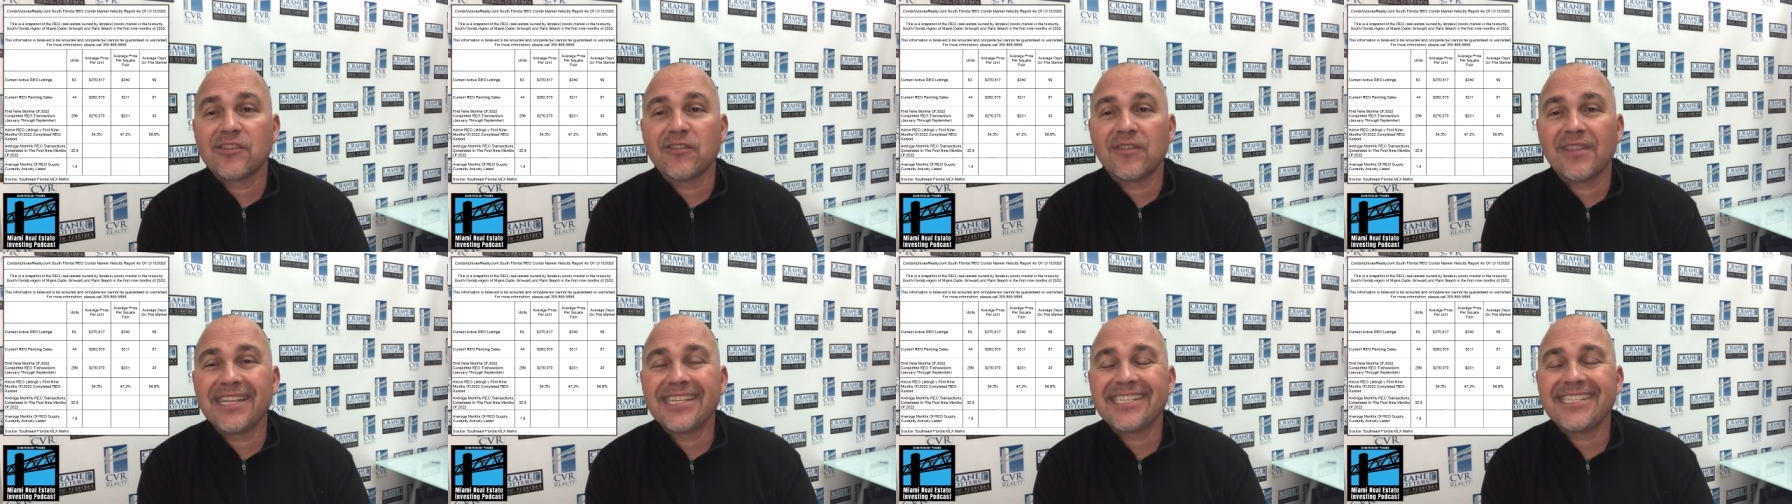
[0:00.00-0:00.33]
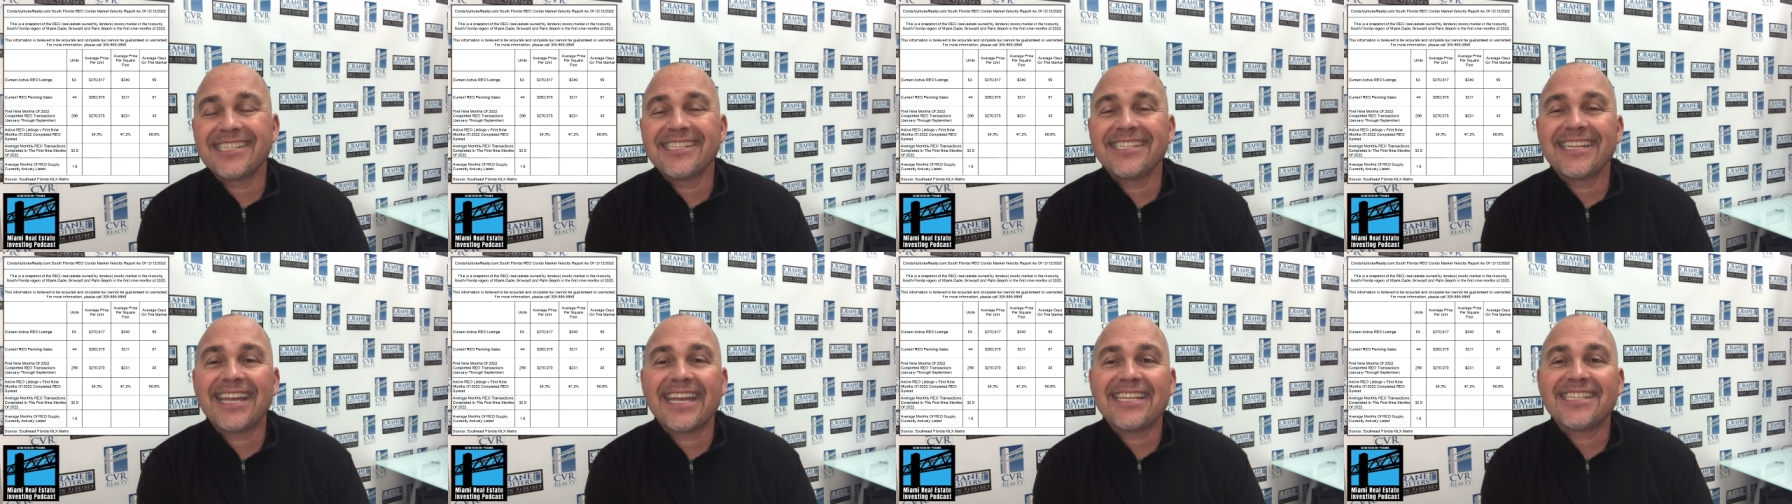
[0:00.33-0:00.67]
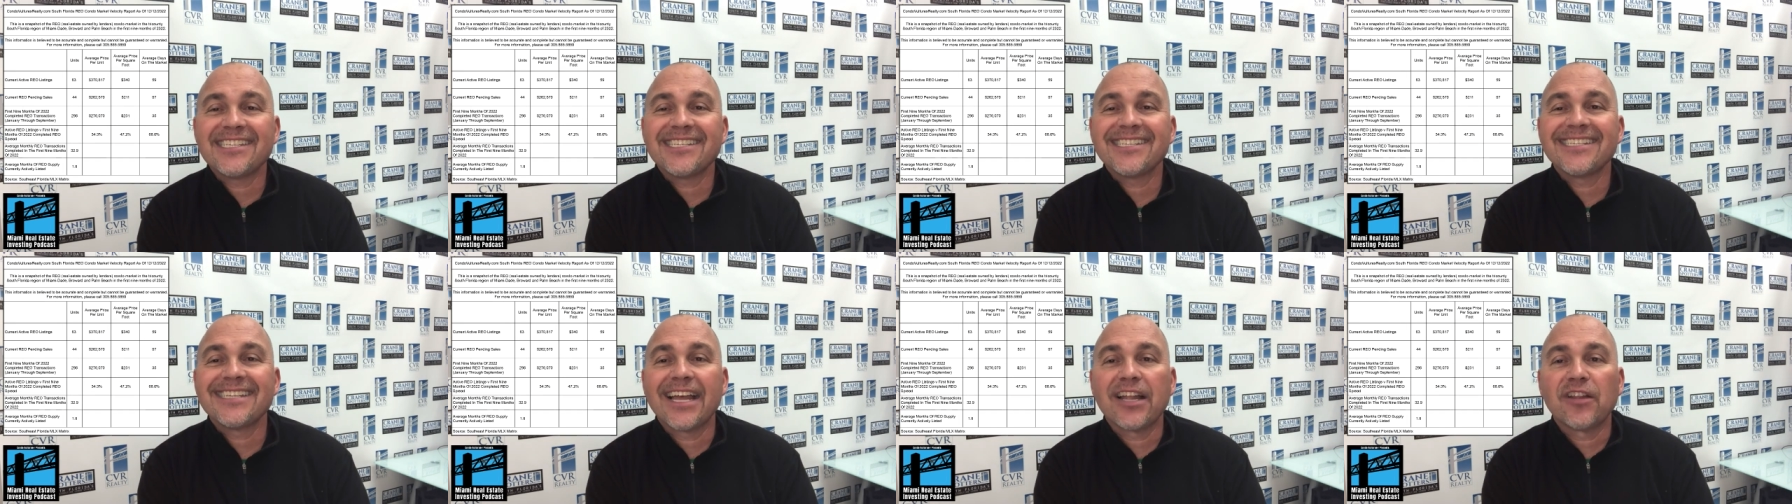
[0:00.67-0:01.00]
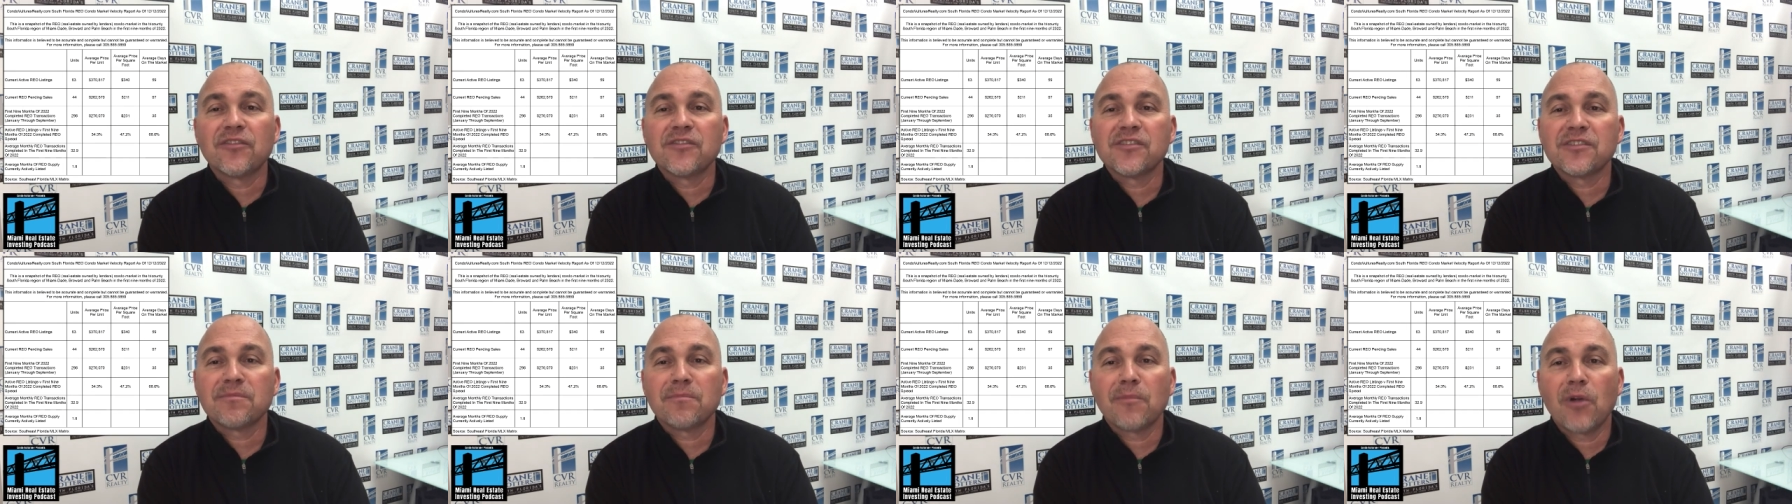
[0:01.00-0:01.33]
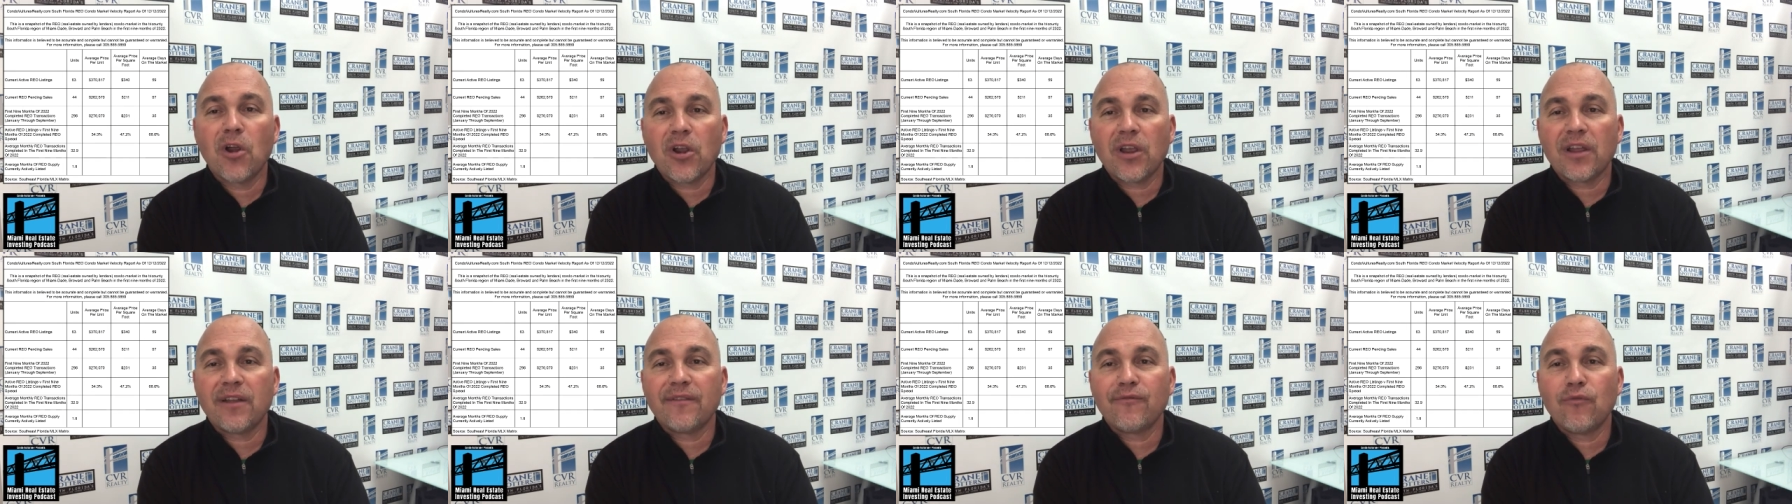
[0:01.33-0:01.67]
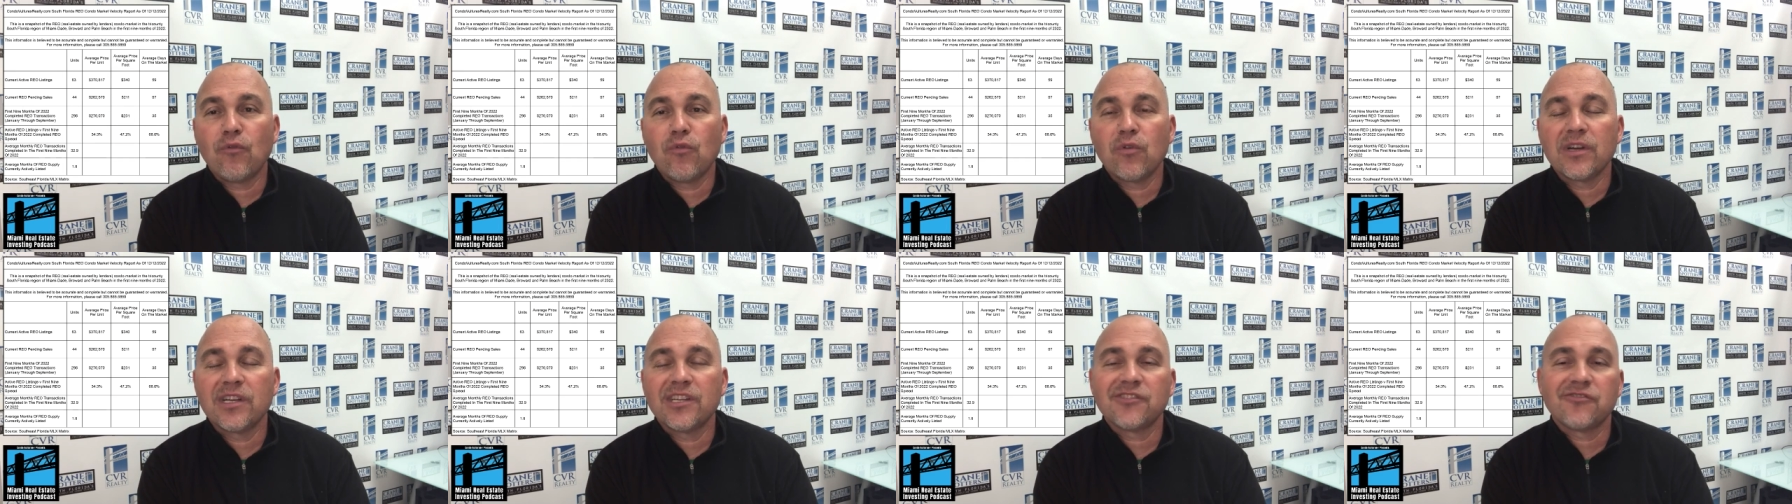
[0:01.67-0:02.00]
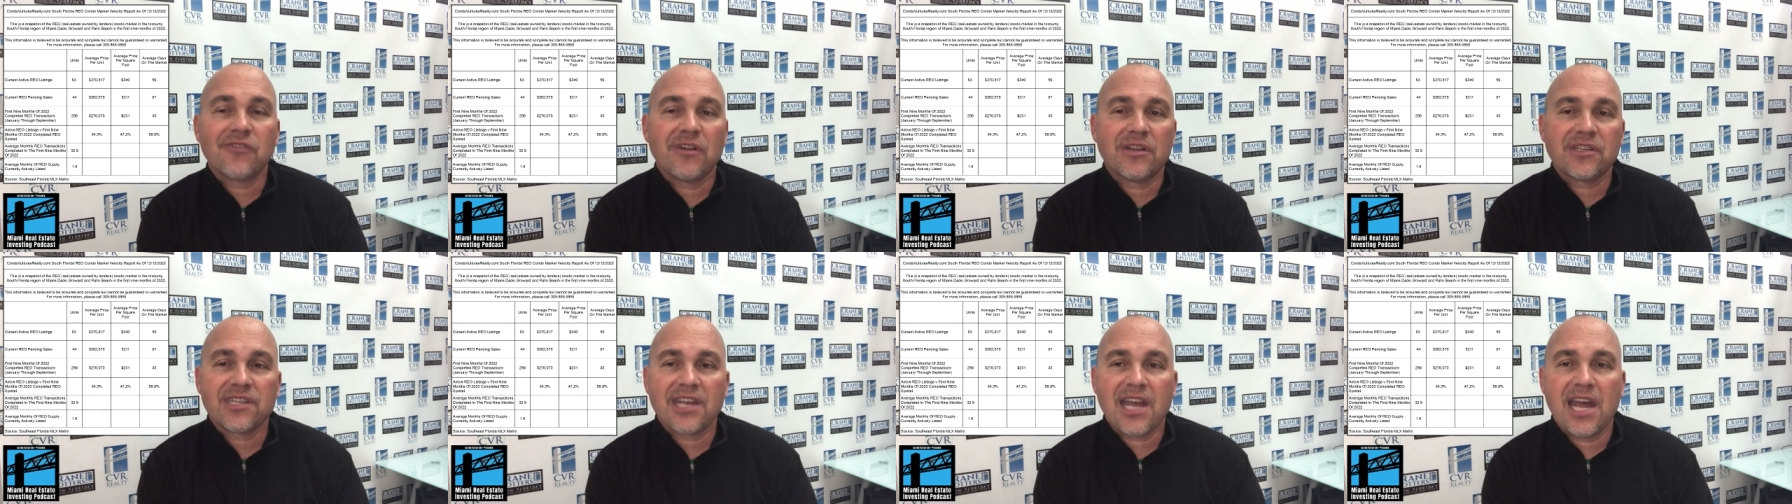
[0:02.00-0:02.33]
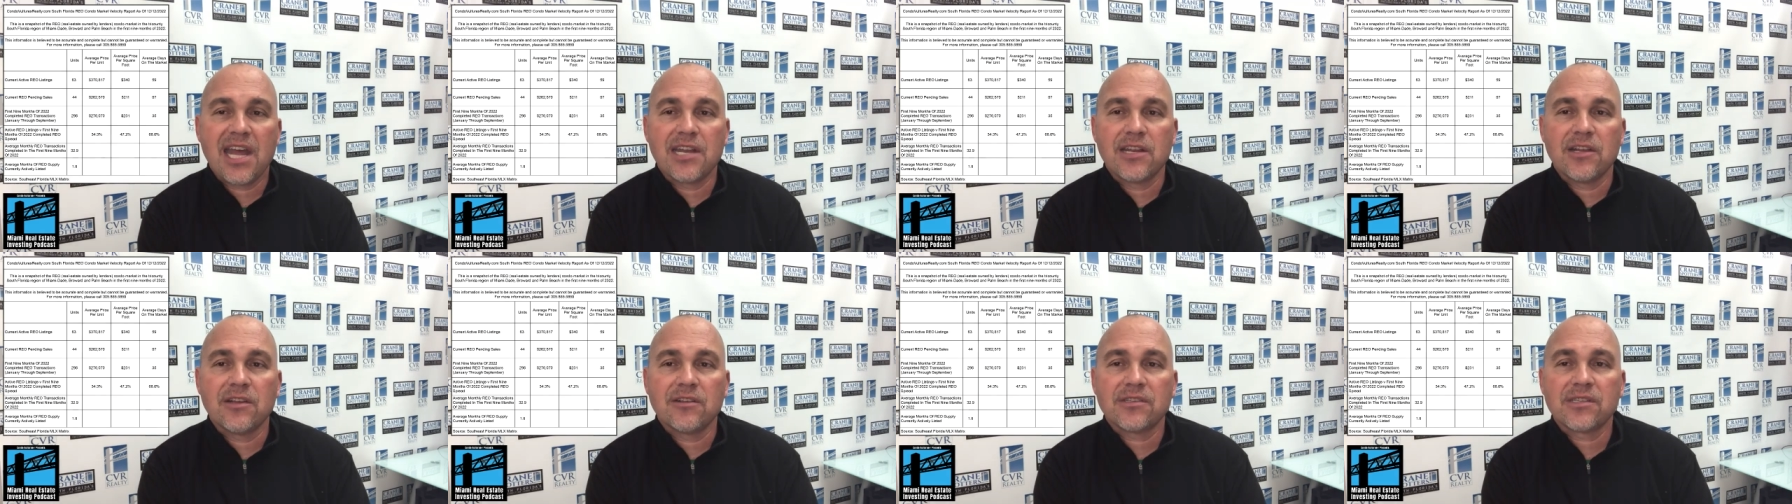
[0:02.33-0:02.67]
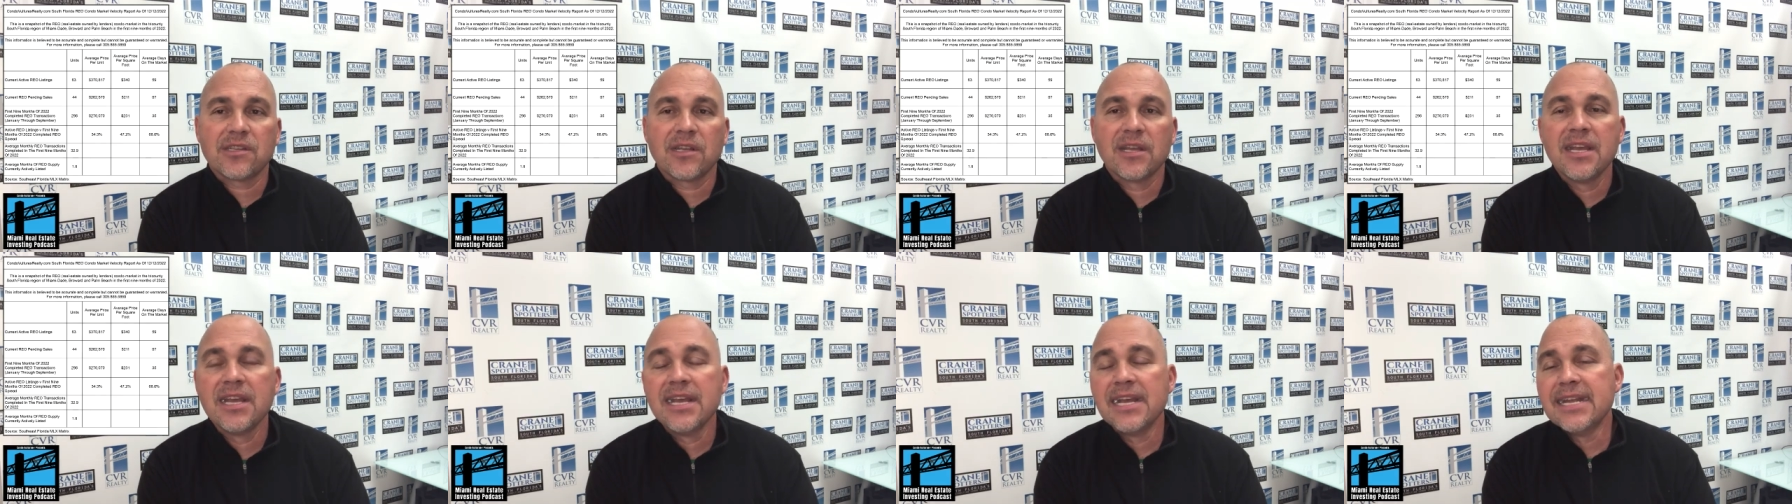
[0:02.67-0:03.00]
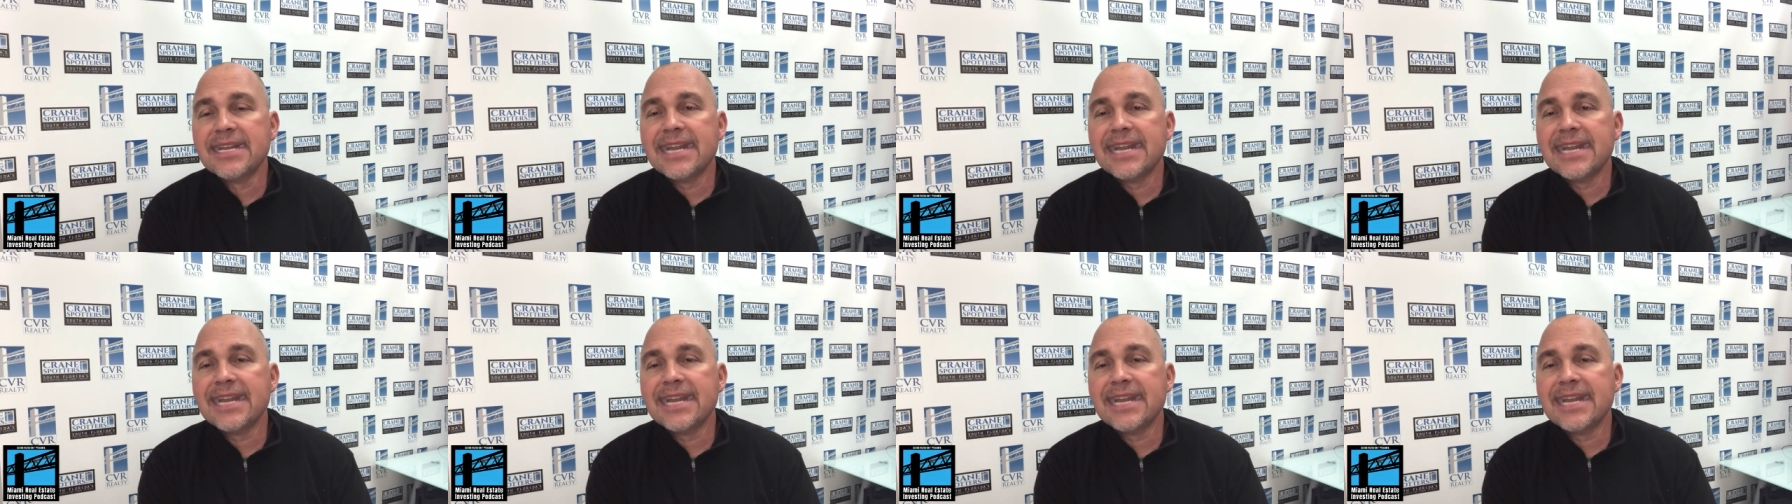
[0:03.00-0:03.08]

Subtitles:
So this is a seller's market for distressed condos.